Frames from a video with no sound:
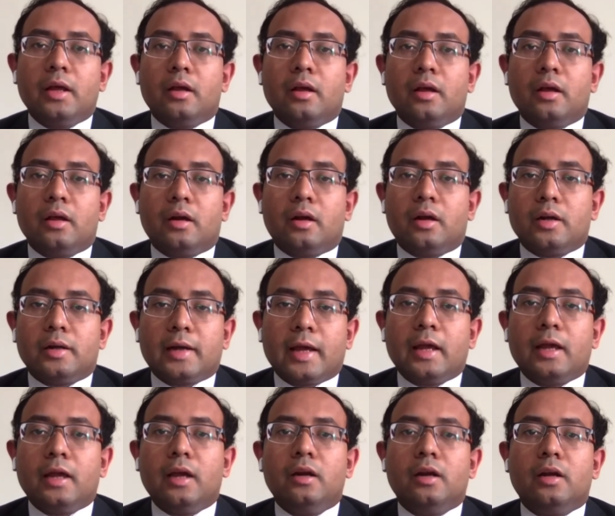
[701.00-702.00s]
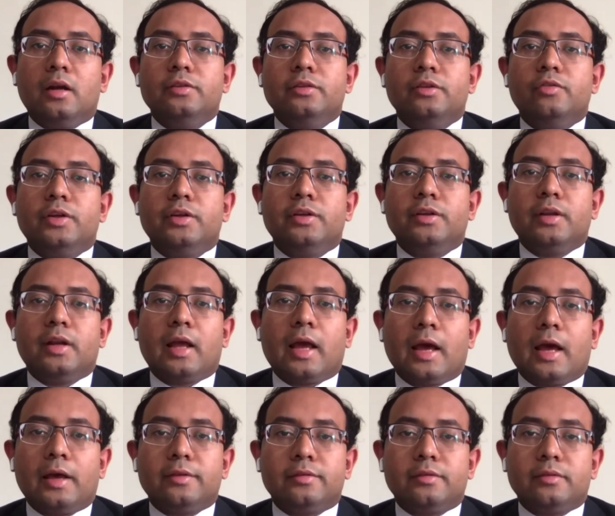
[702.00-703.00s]
But tiger
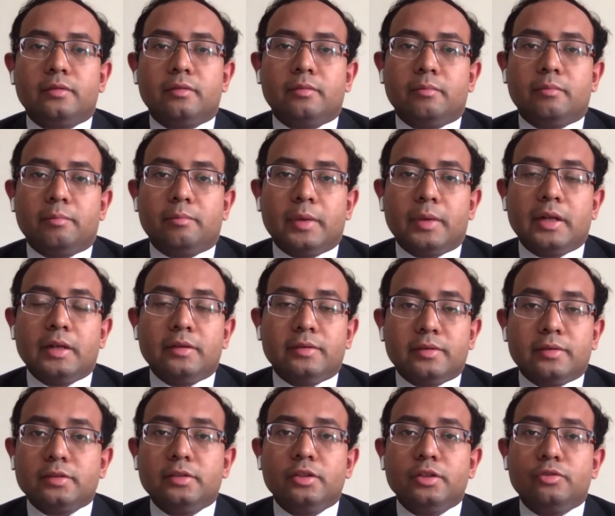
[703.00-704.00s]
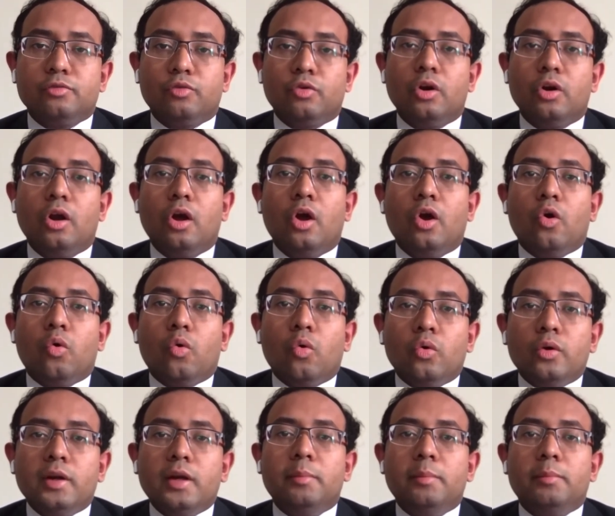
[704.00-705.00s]
conservation has been
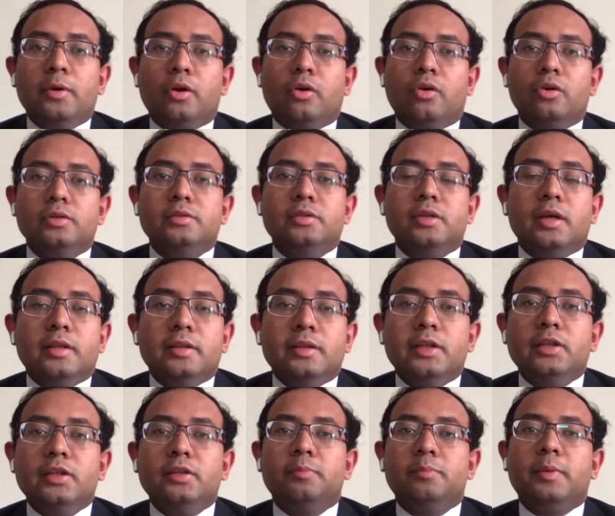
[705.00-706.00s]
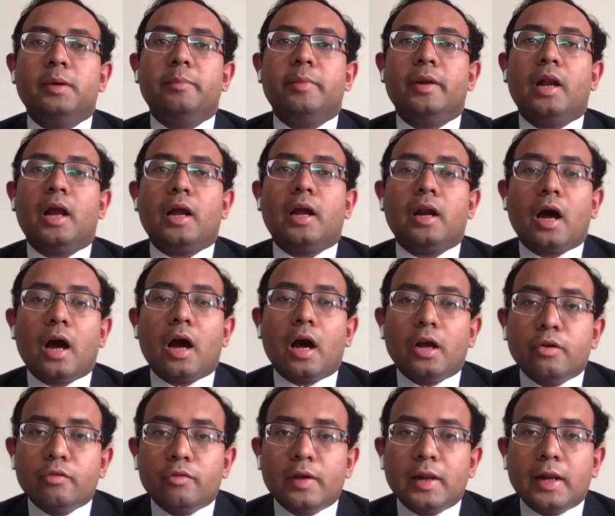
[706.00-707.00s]
successful only because these
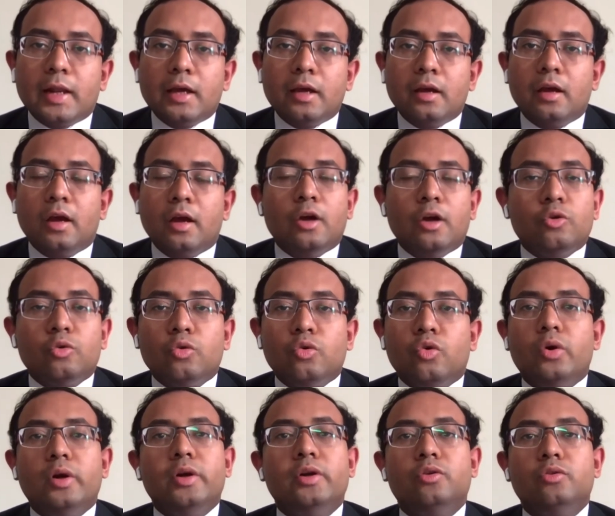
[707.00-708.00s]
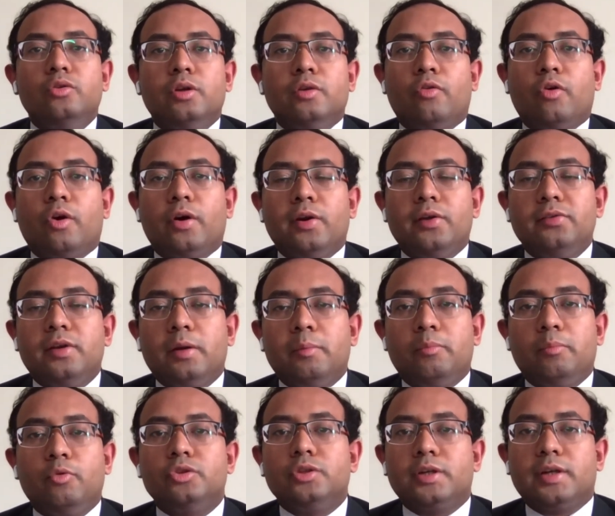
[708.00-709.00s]
people are unwilling to go into the
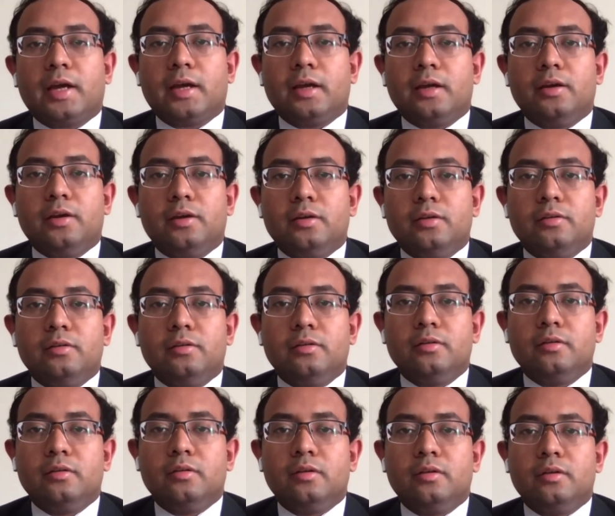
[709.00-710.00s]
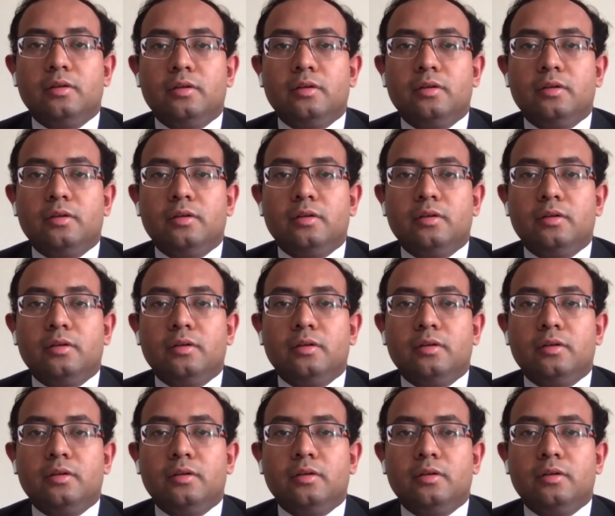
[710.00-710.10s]
forest and poach a tiger.